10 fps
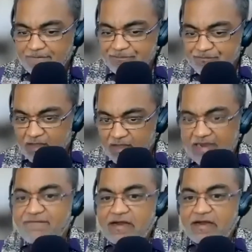
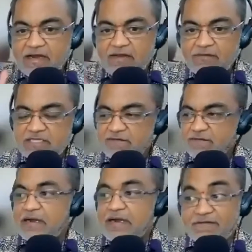elevated yourself to a
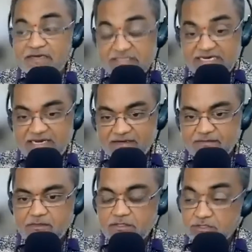different state.
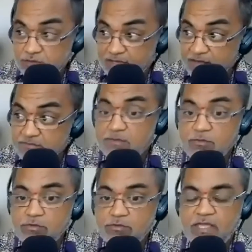Swayam
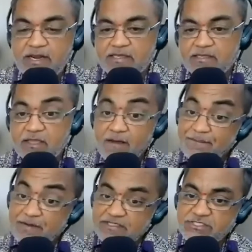samudharet.
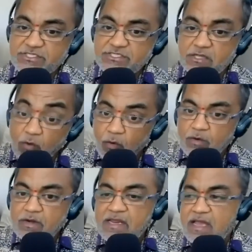Paschat.
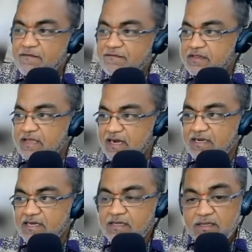Only after that,
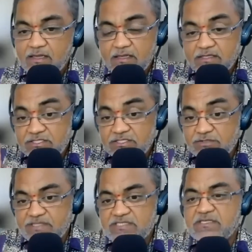
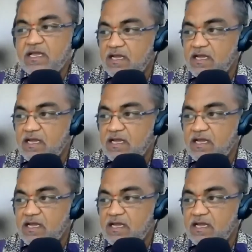swastaha